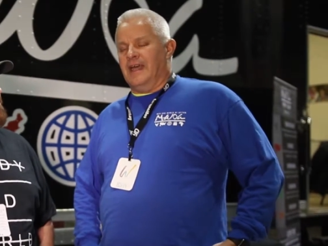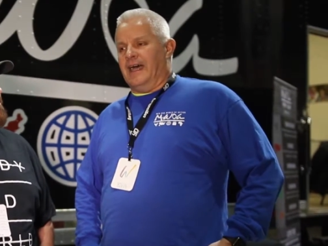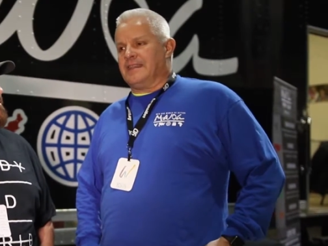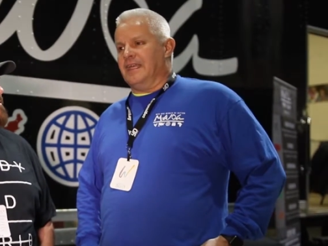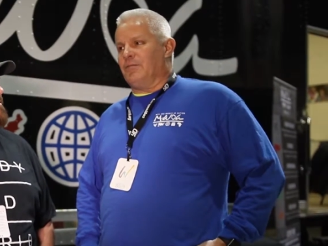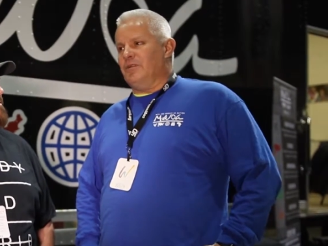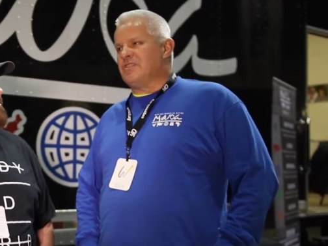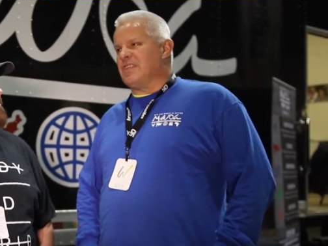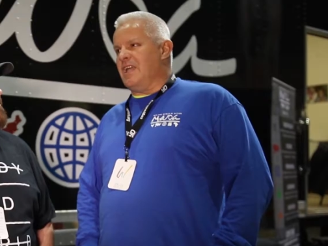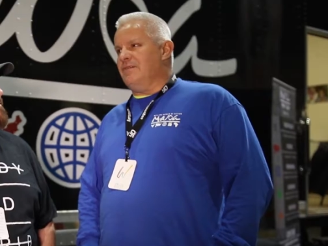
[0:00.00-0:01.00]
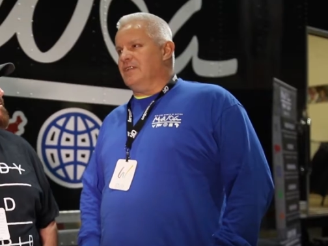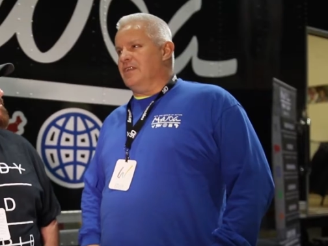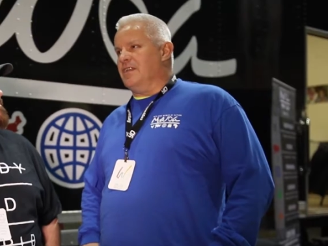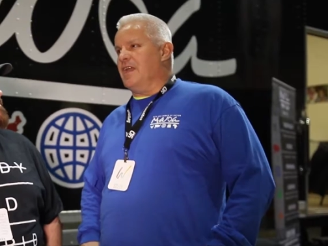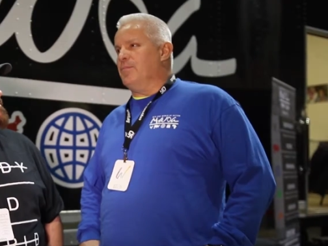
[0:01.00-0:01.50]
I think we saved
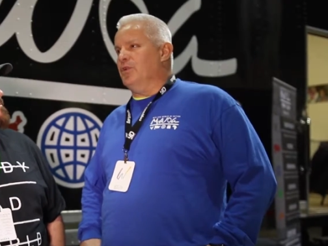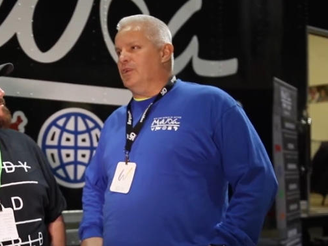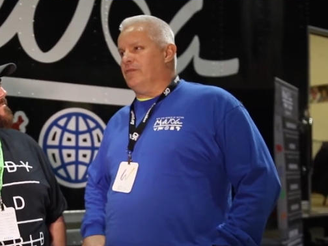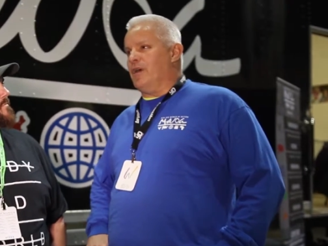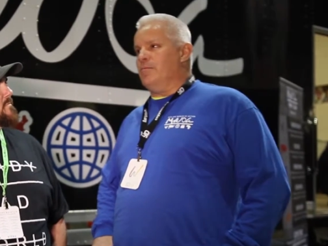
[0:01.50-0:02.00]
in the neighborhood of